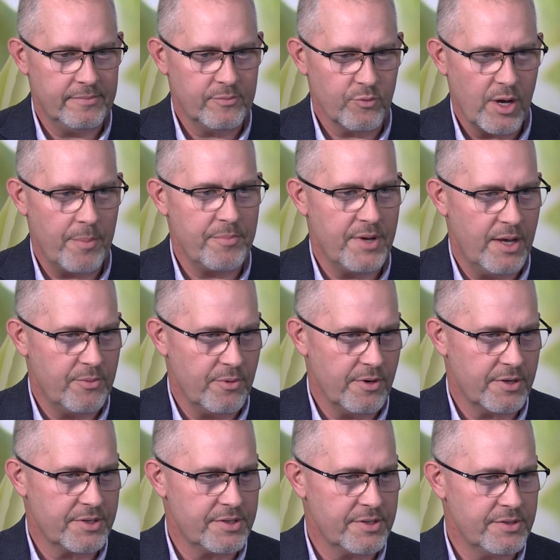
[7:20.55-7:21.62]
rep
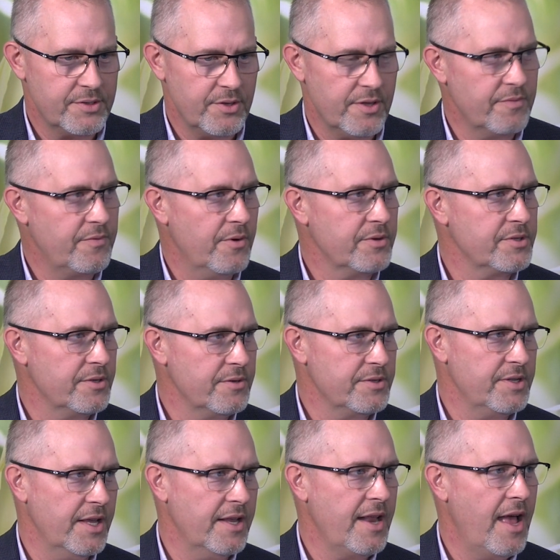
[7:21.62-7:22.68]
networks, so that folks
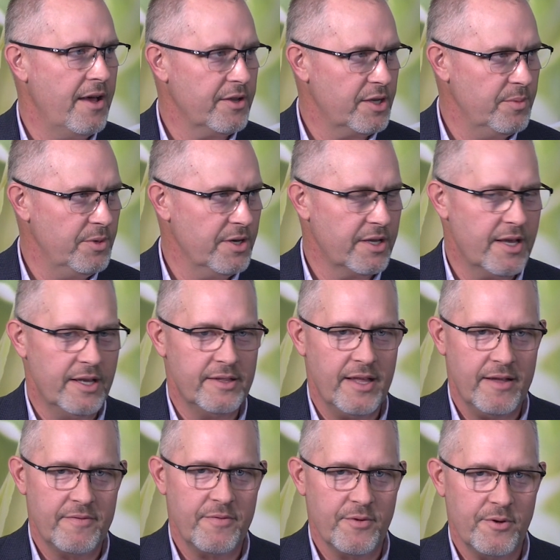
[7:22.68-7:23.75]
understand how to communicate
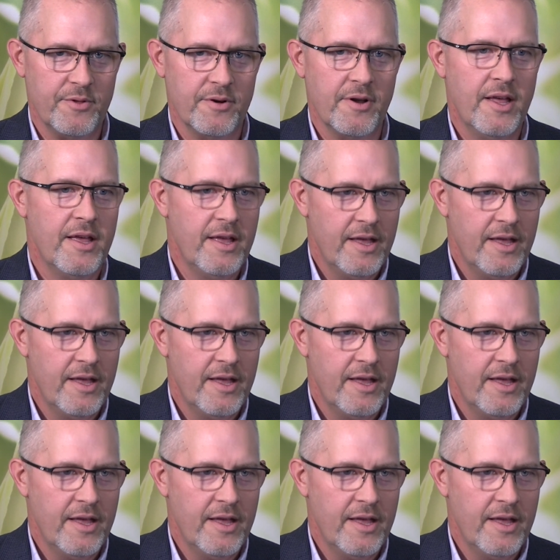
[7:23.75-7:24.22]
that further.